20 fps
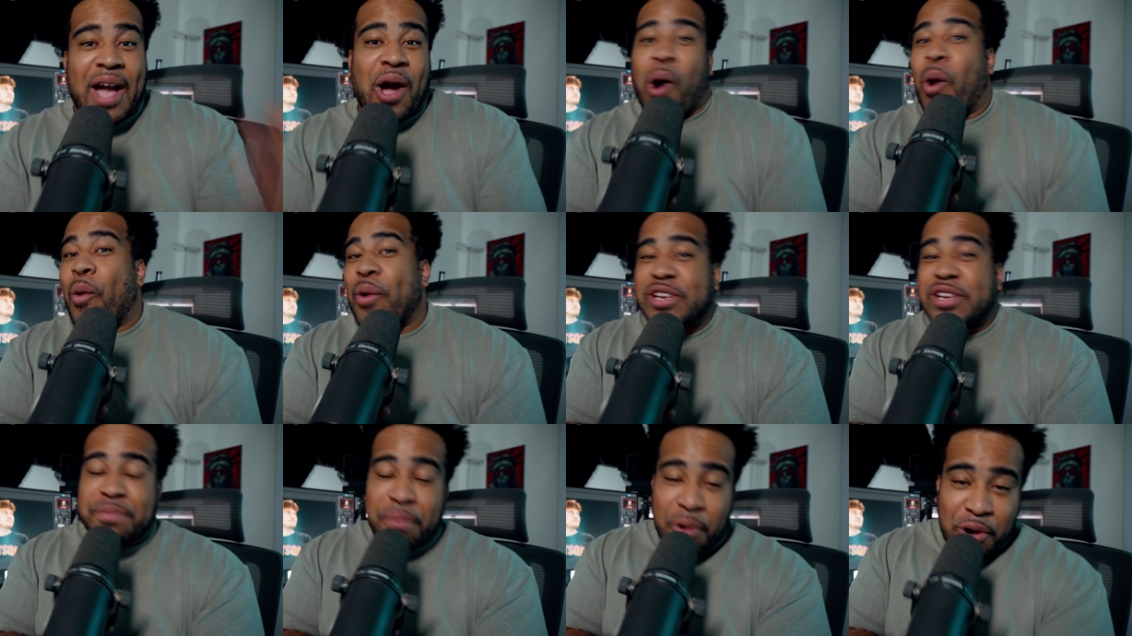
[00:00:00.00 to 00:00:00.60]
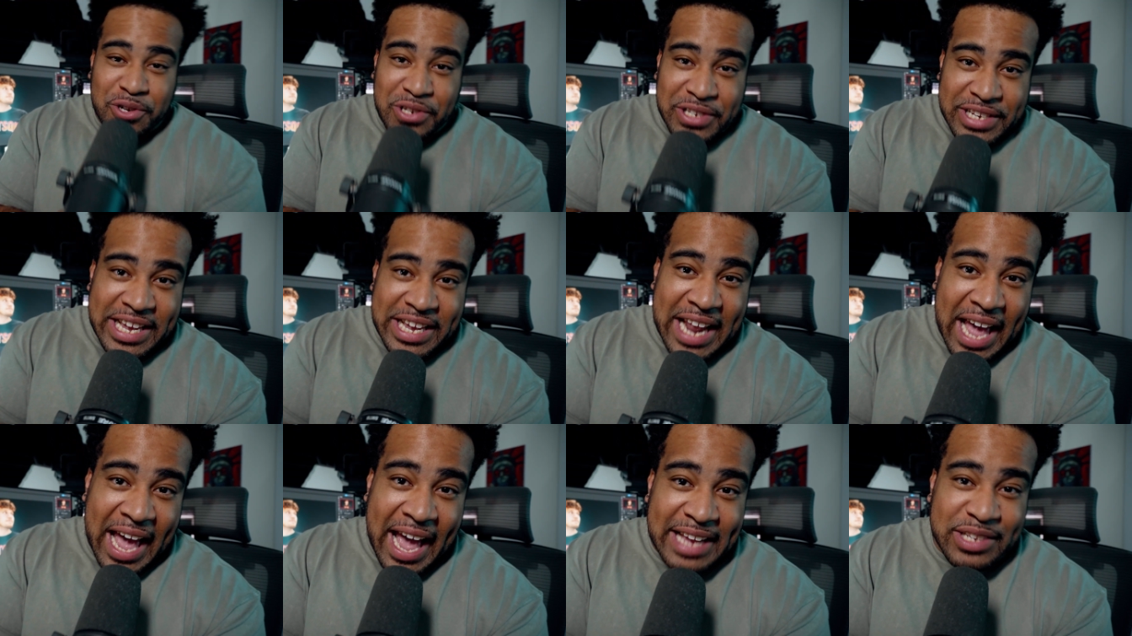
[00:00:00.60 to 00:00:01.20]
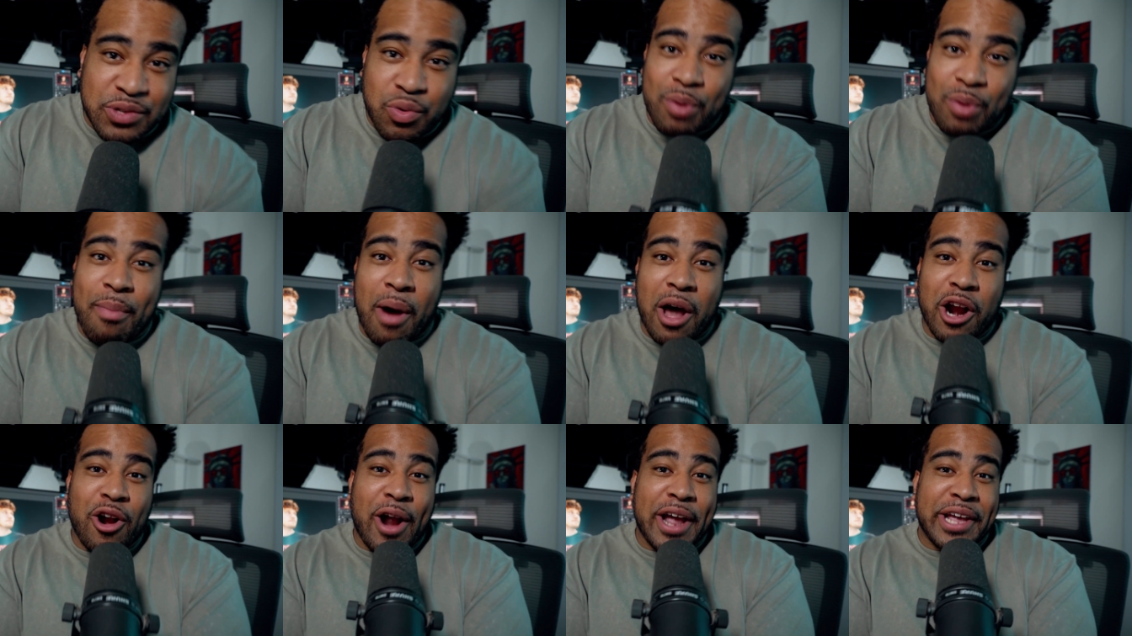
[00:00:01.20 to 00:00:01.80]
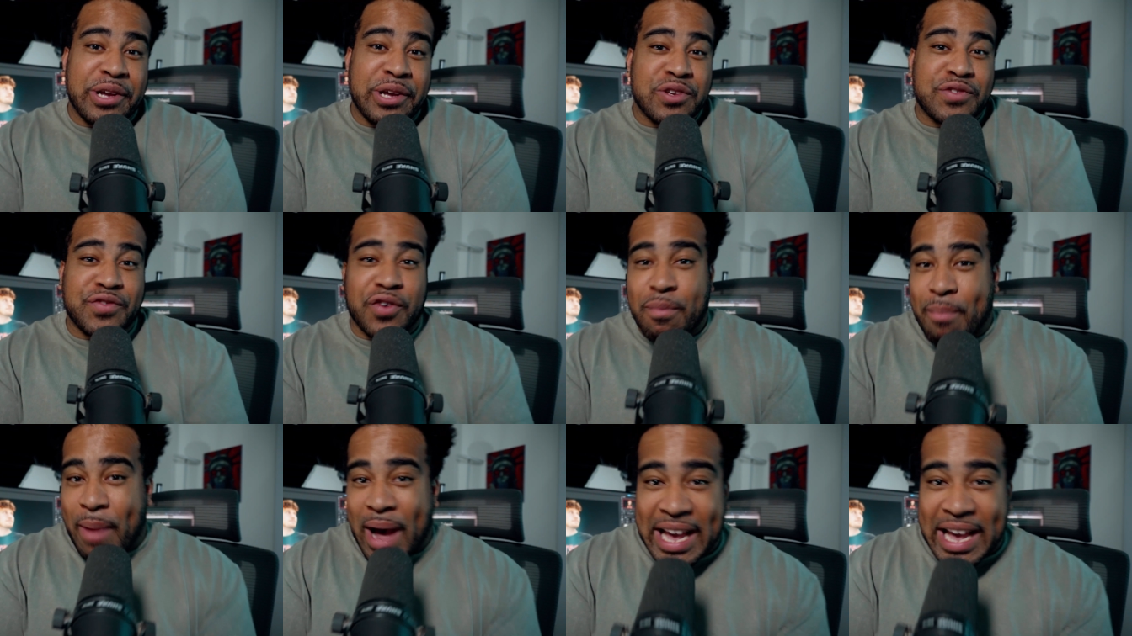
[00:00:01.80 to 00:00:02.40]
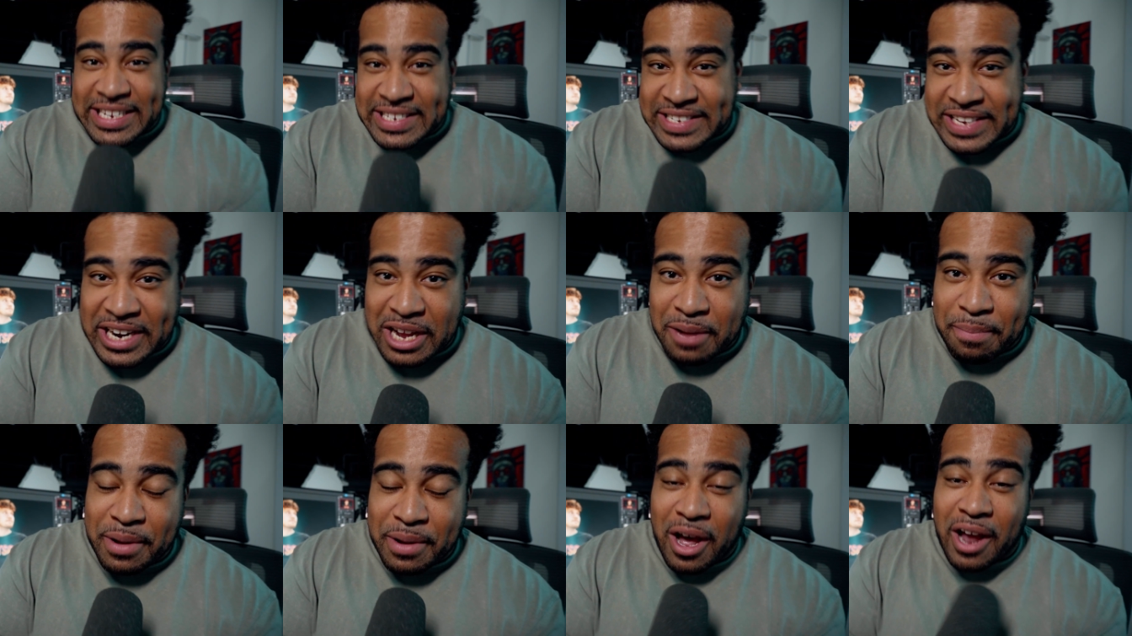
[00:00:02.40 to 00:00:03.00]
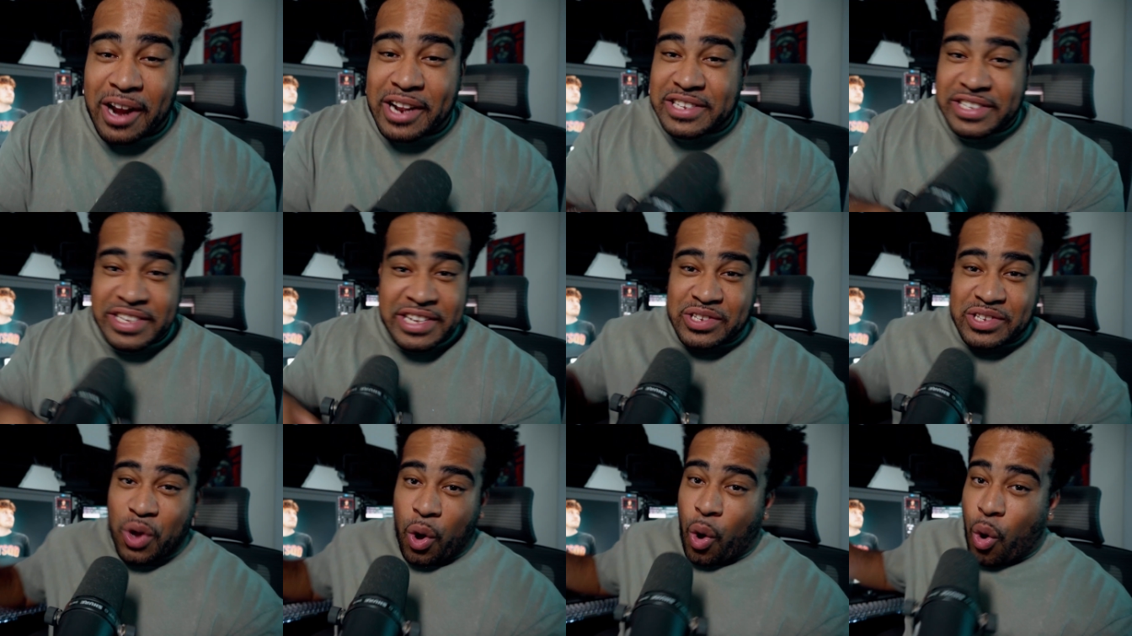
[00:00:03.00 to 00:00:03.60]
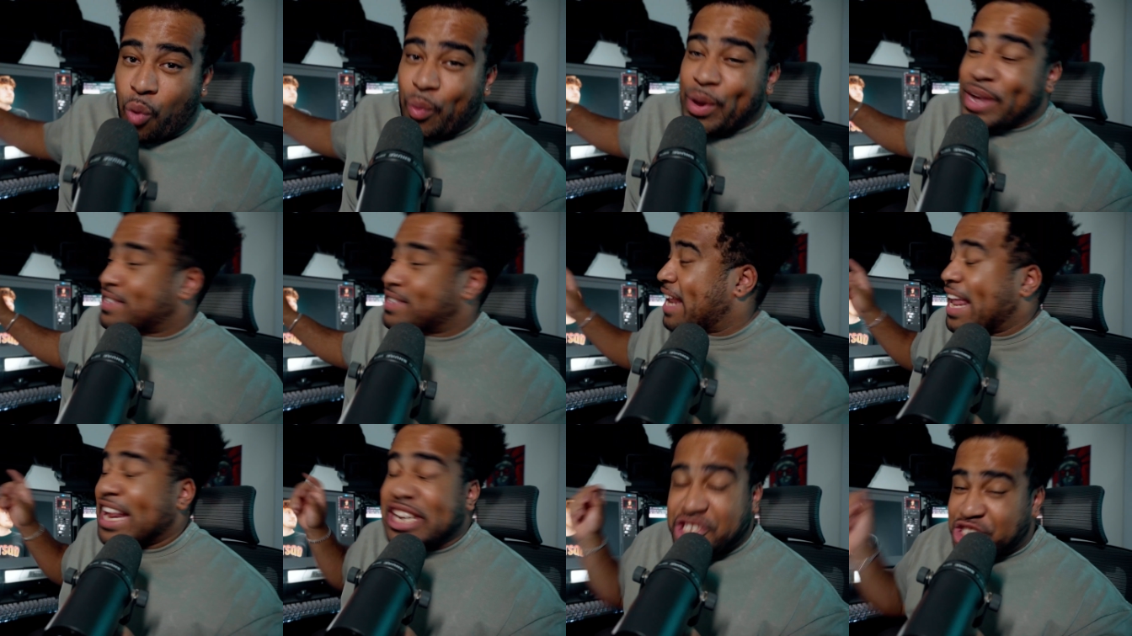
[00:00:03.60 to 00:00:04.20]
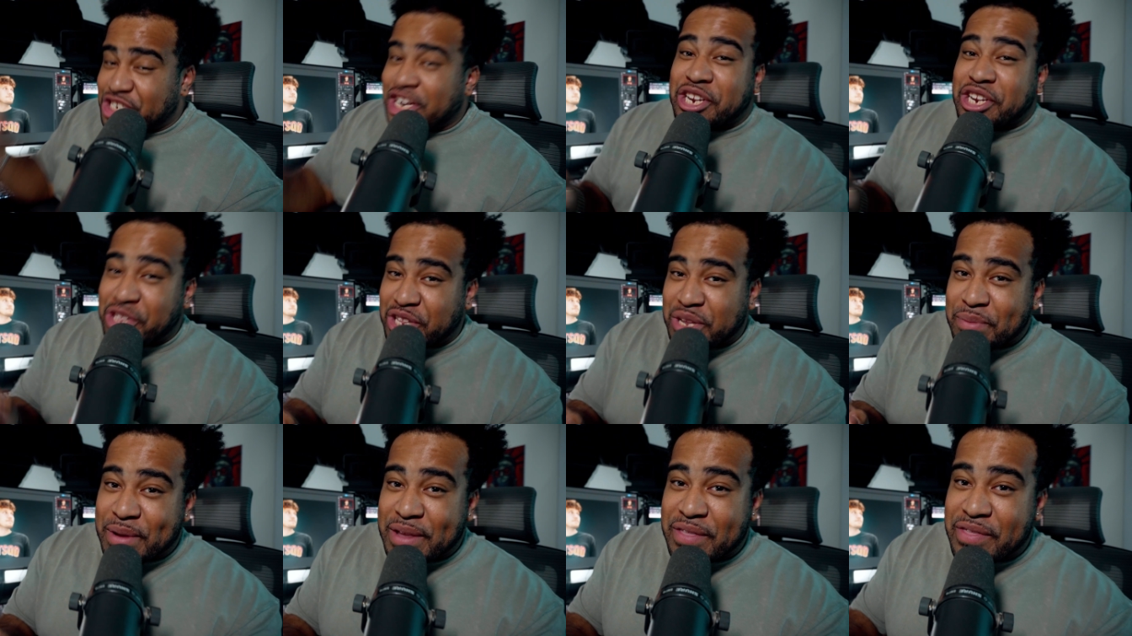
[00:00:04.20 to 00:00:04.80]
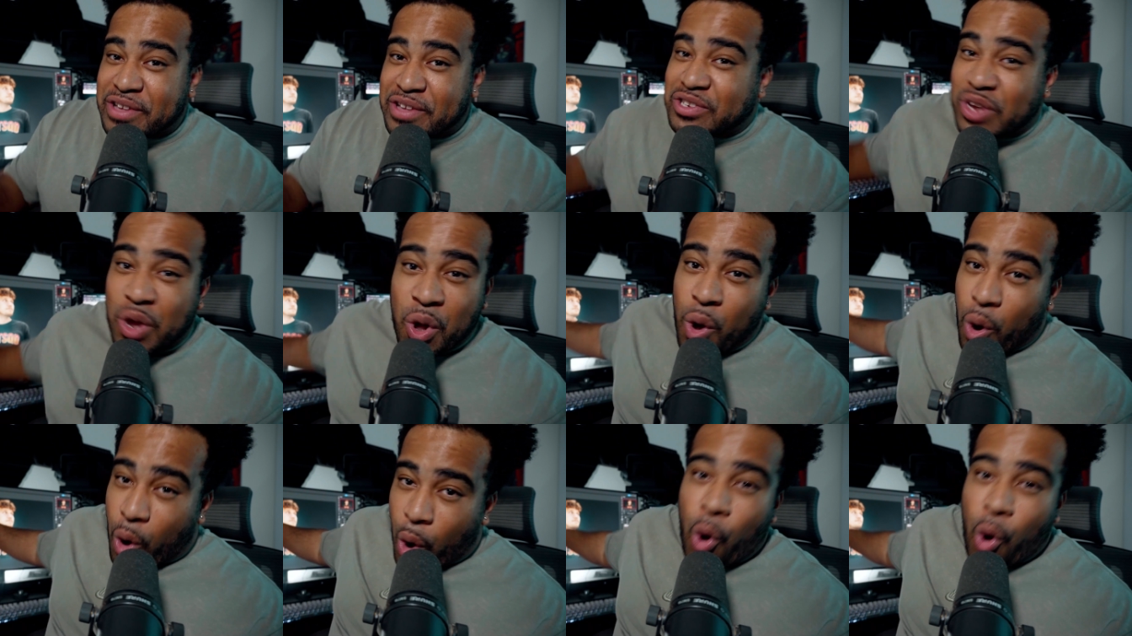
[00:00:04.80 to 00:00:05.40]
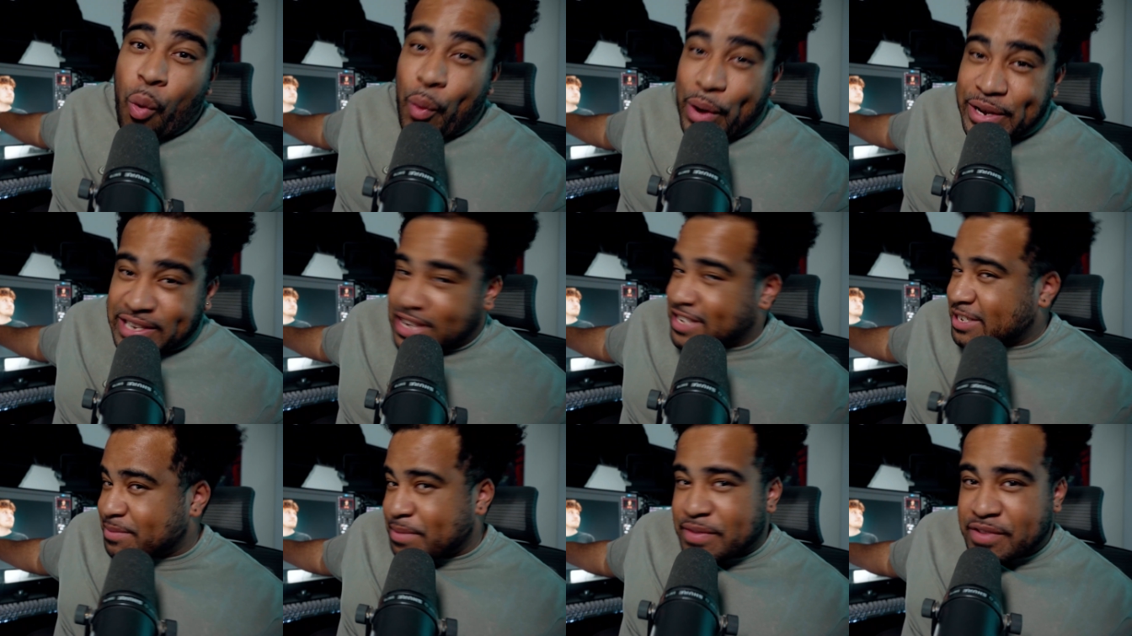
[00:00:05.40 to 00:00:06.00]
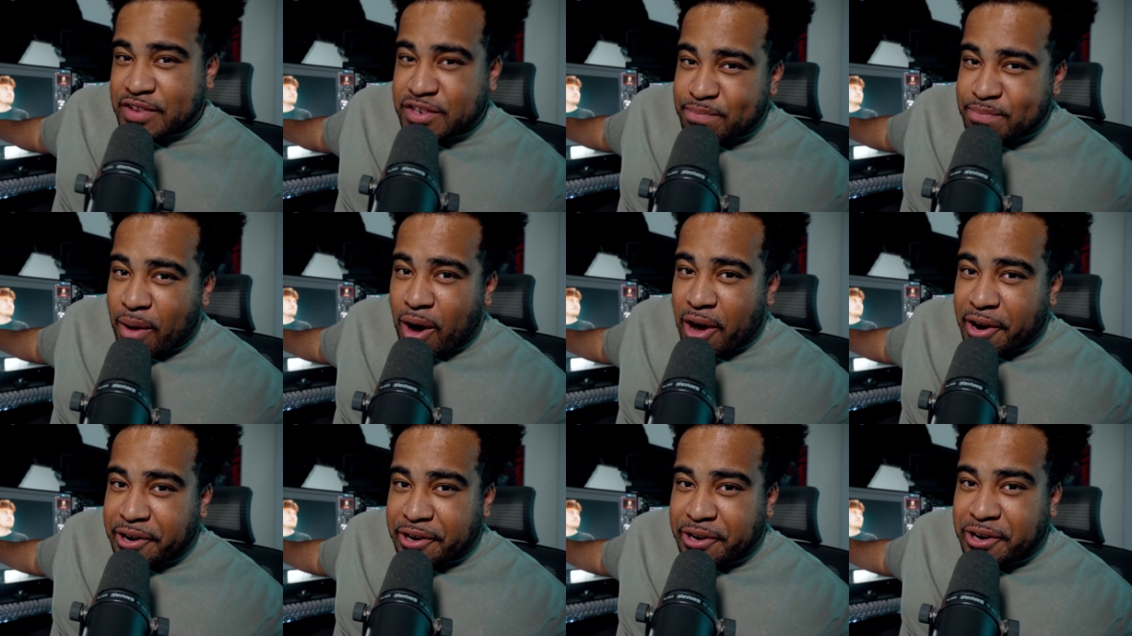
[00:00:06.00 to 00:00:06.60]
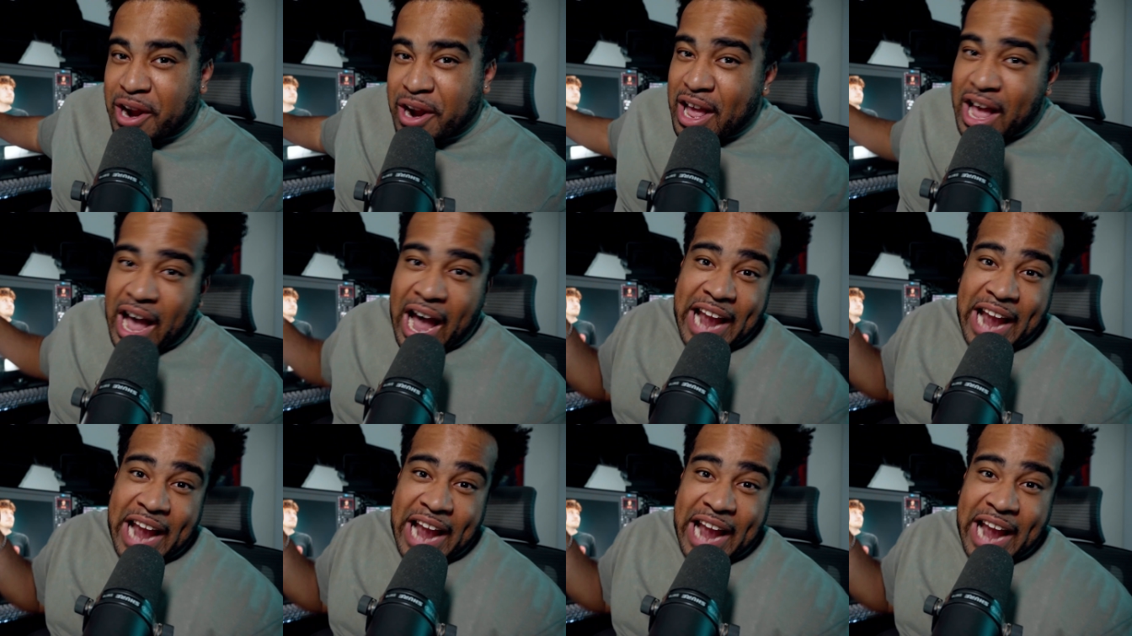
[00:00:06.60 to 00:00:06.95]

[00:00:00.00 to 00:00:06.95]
I always personally get asked what monitor I use for my setup. And honestly, it's always, and I genuinely mean this, always has been this monitor.